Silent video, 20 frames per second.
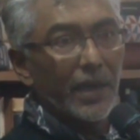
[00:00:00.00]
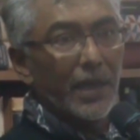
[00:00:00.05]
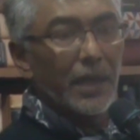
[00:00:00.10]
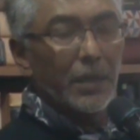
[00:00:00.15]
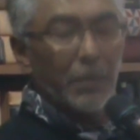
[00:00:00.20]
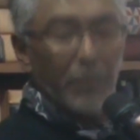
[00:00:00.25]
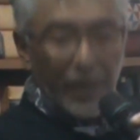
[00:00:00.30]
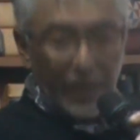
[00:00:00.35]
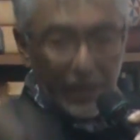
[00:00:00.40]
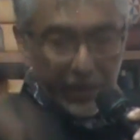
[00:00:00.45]

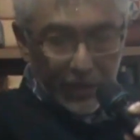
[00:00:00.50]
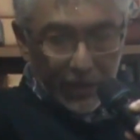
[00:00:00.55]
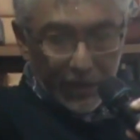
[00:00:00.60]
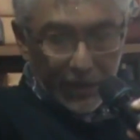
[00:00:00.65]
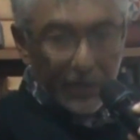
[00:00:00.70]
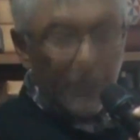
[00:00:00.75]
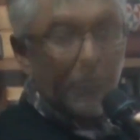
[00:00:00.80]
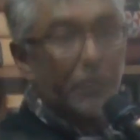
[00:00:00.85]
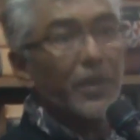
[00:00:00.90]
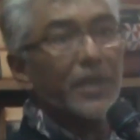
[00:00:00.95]
it meant
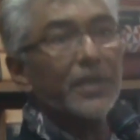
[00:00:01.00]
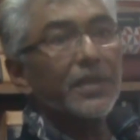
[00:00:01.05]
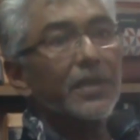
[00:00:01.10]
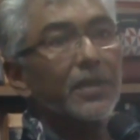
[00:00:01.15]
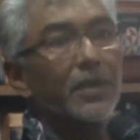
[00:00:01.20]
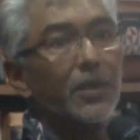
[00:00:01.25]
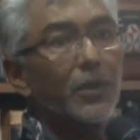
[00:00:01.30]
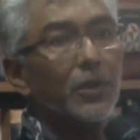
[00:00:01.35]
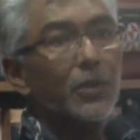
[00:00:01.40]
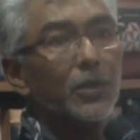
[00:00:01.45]

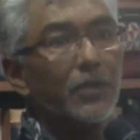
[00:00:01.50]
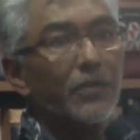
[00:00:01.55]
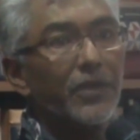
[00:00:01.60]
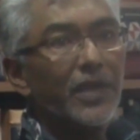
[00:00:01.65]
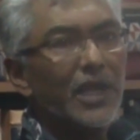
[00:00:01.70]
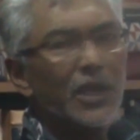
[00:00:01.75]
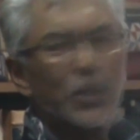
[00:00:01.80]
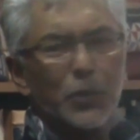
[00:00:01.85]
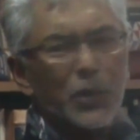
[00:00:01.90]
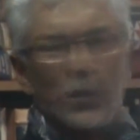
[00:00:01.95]
suppressing the use of
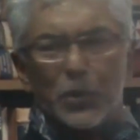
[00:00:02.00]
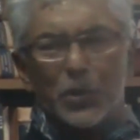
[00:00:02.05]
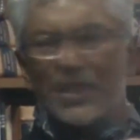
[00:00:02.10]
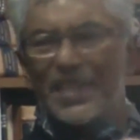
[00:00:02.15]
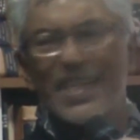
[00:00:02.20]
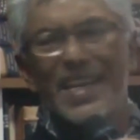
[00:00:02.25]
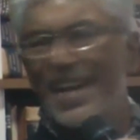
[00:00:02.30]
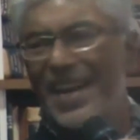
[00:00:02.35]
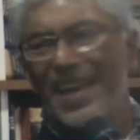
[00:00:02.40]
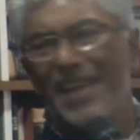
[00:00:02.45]
English, which
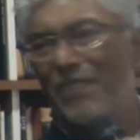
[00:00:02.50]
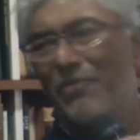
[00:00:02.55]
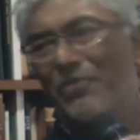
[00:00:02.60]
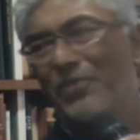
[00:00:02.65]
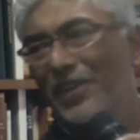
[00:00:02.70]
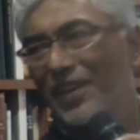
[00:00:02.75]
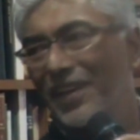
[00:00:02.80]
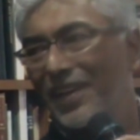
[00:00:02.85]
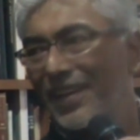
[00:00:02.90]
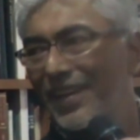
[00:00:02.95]
was
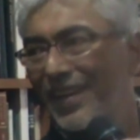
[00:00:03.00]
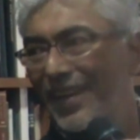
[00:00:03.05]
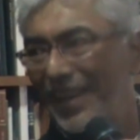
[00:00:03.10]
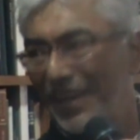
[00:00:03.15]
never,